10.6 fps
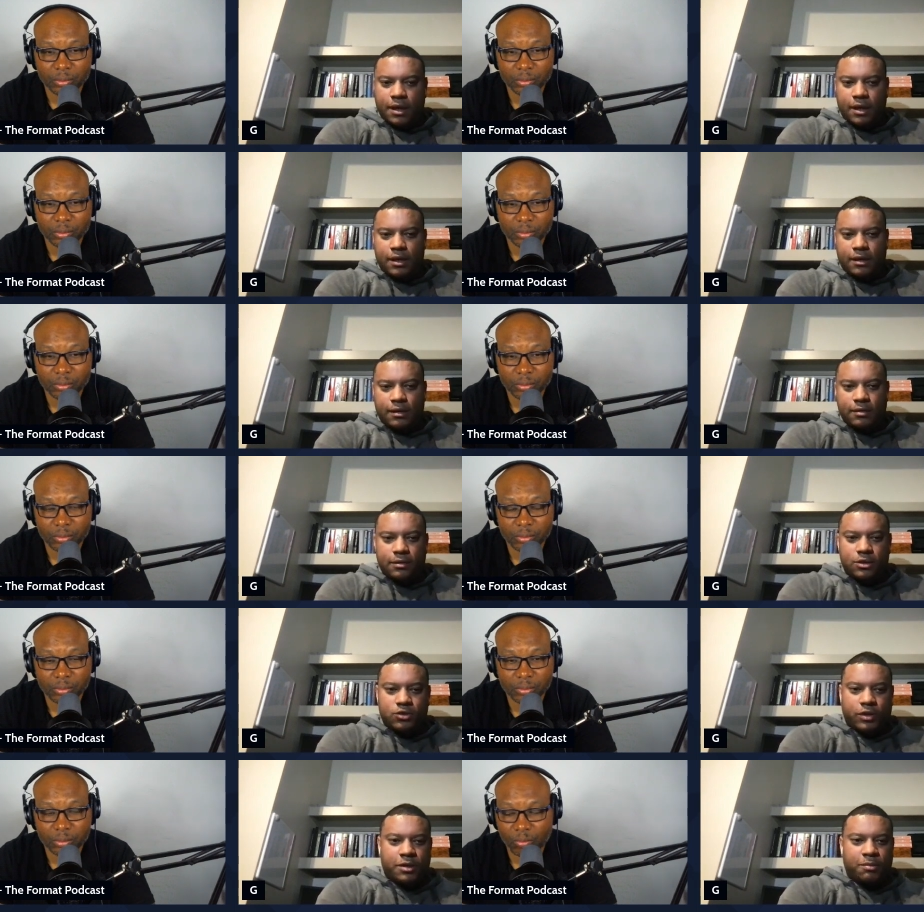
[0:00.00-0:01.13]
Speaker 1: and
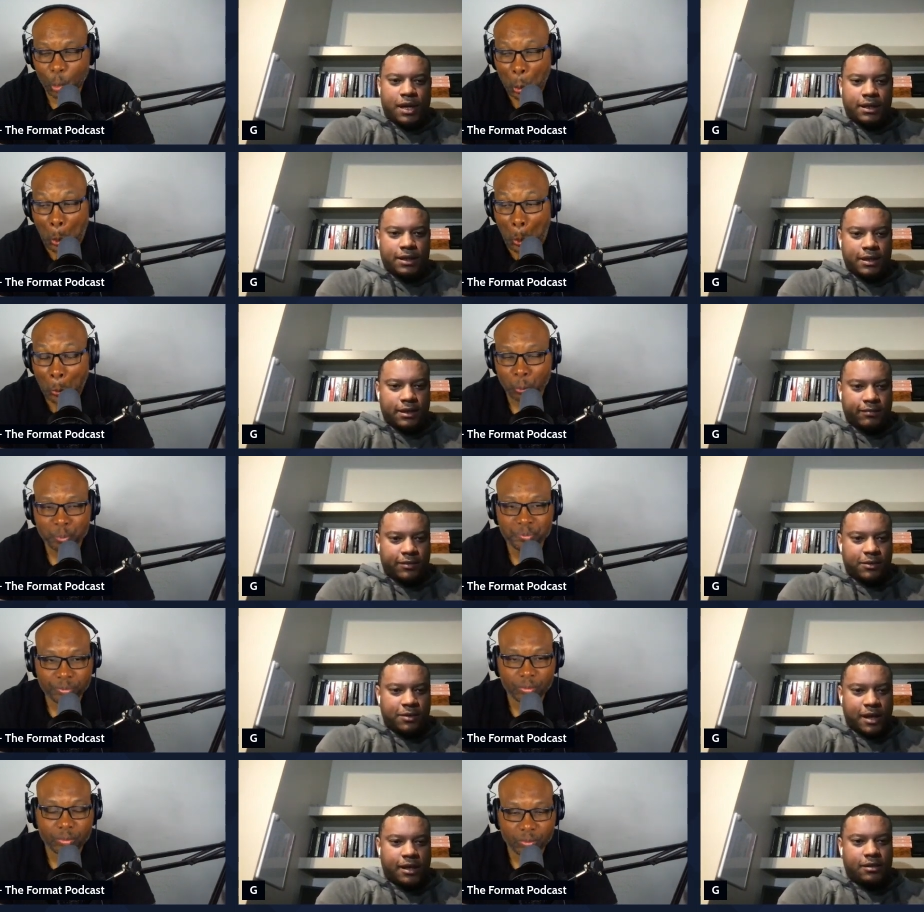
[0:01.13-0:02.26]
to trade him like that, they
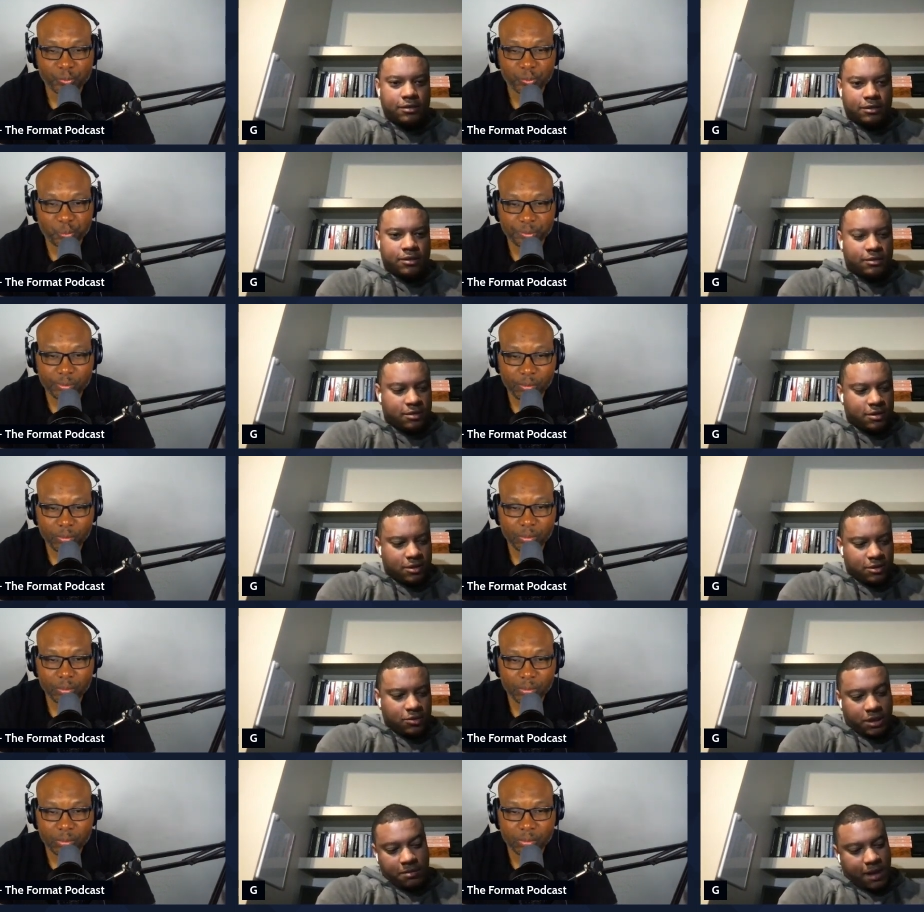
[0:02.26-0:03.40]
feel like you know
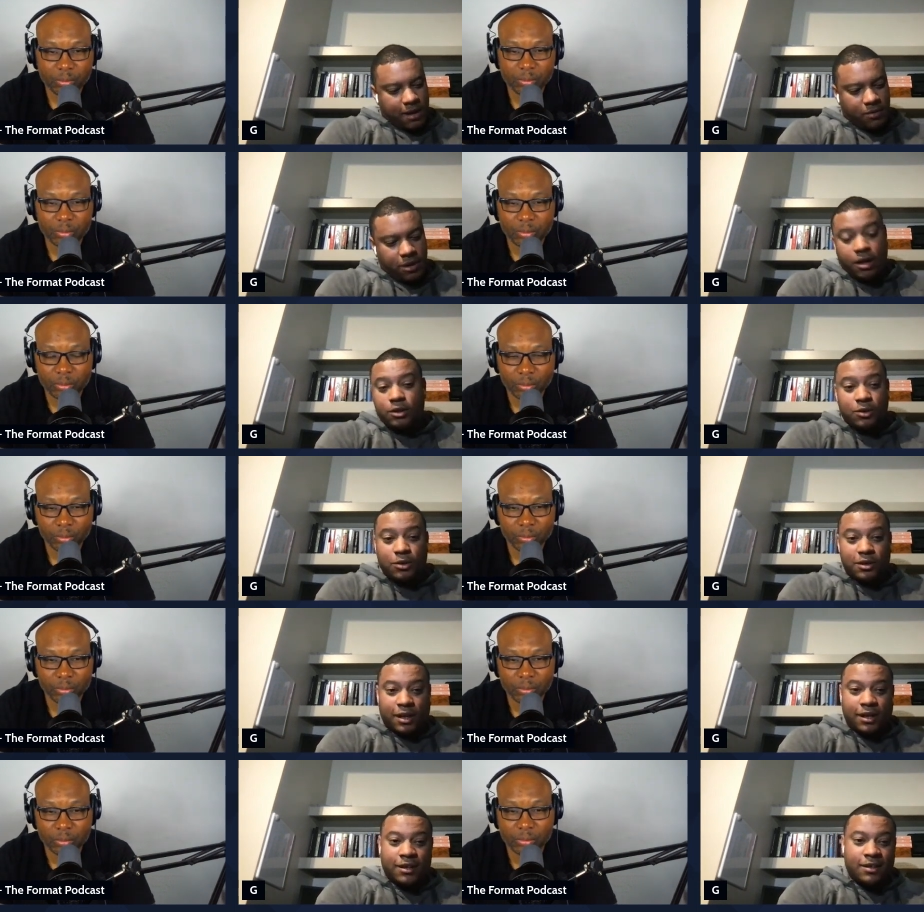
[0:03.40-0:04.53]
you see him like, what are y'all
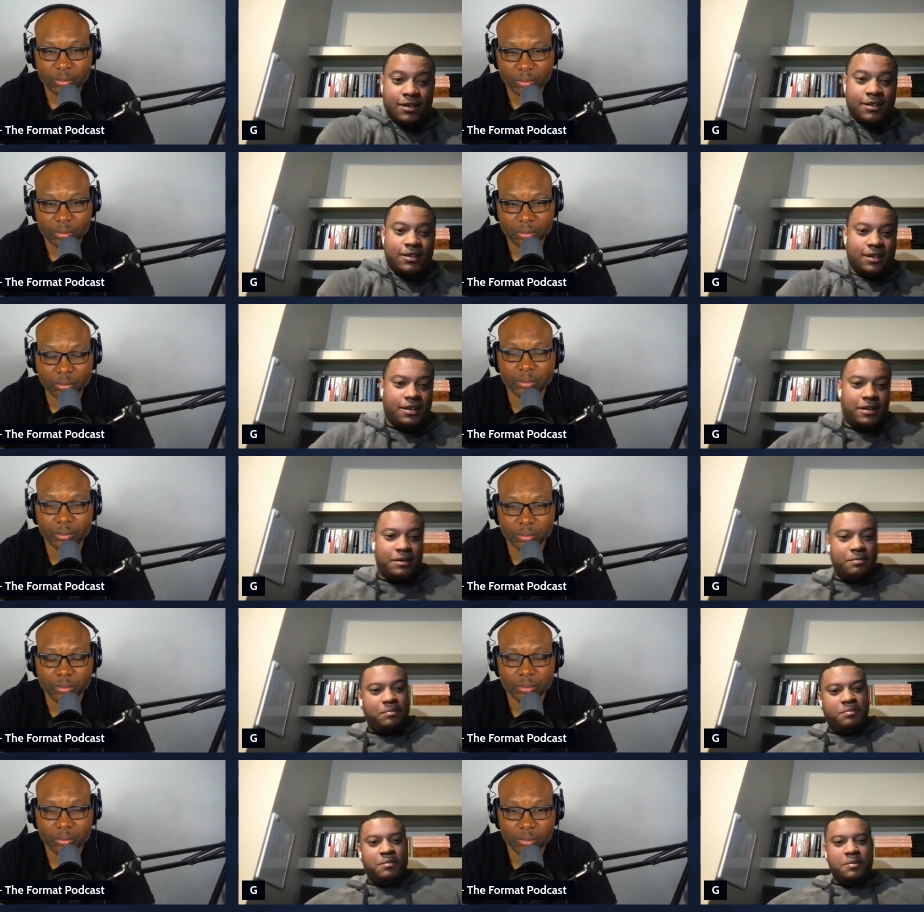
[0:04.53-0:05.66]
doing? Like, mm-hmm.
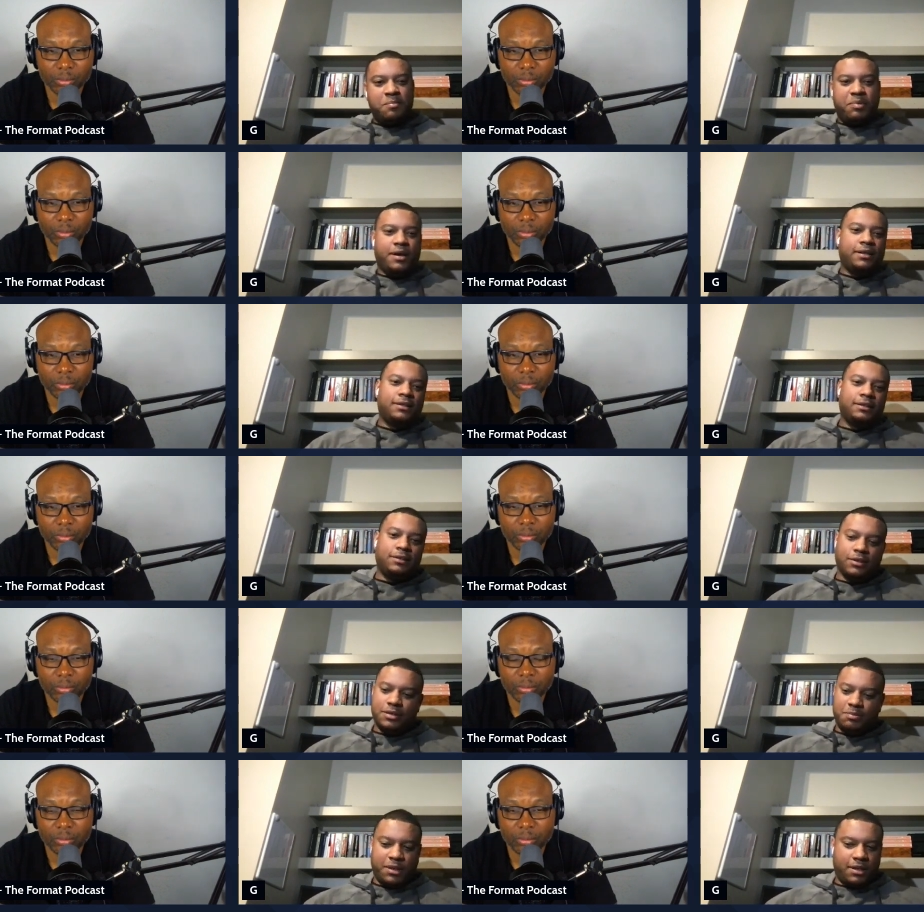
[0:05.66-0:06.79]
um, but you
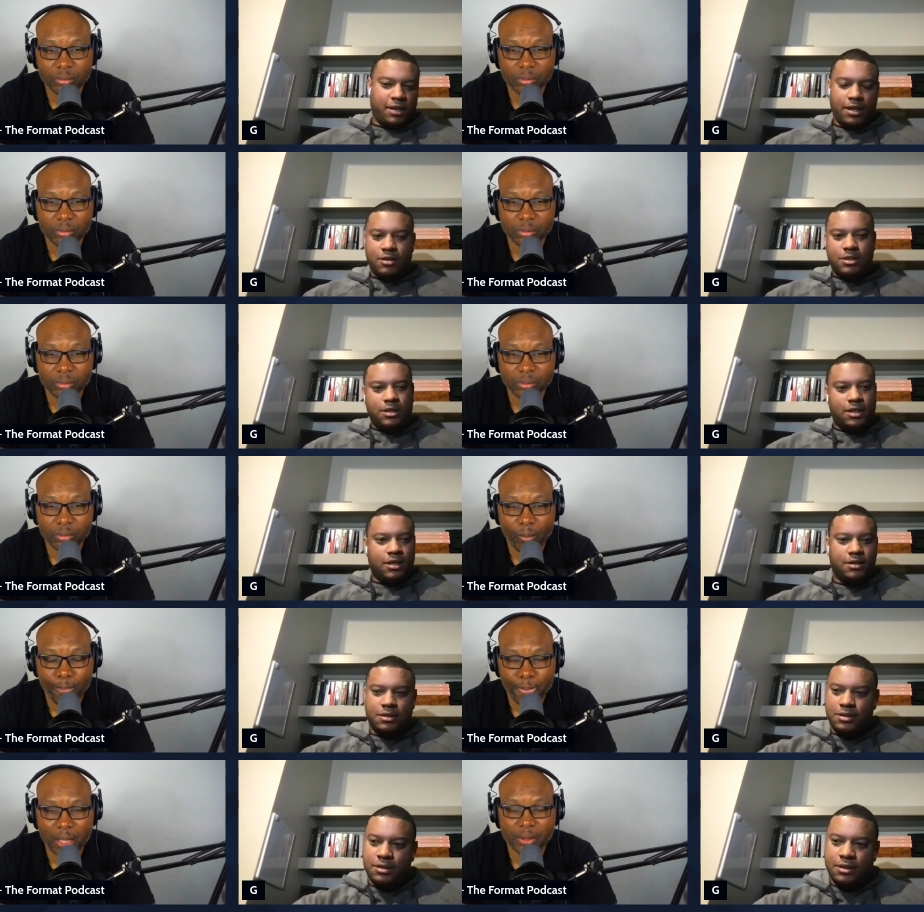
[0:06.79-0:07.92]
know, it's been years and
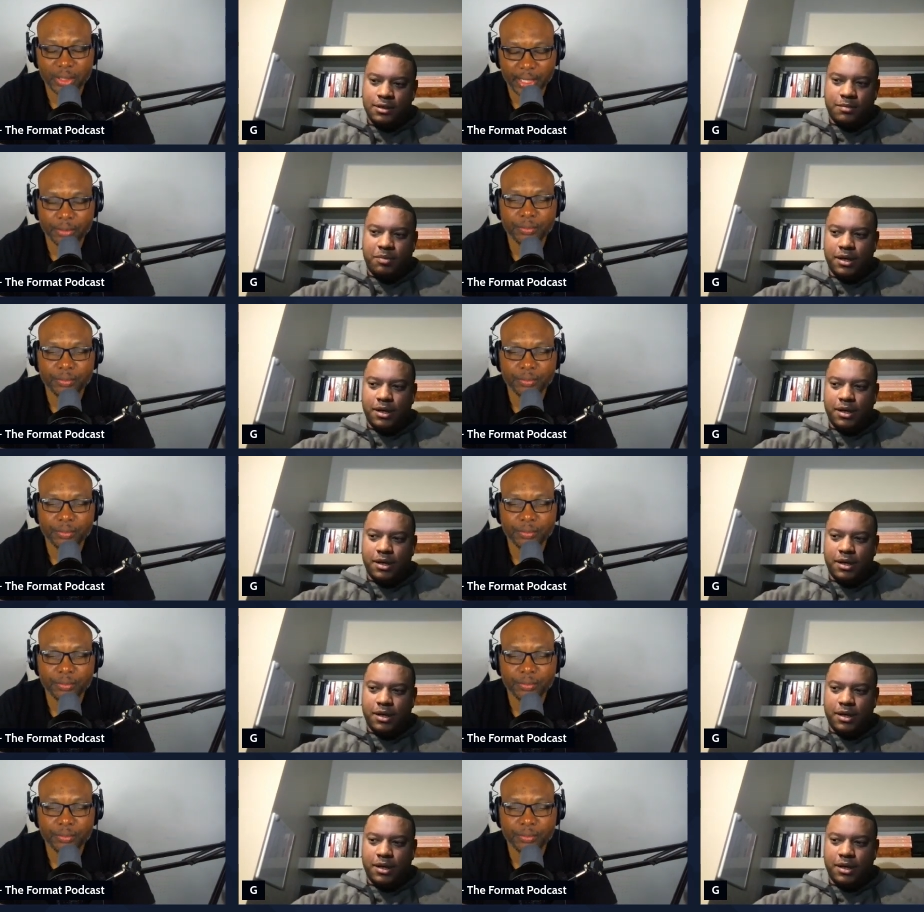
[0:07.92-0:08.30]
years. Yeah. The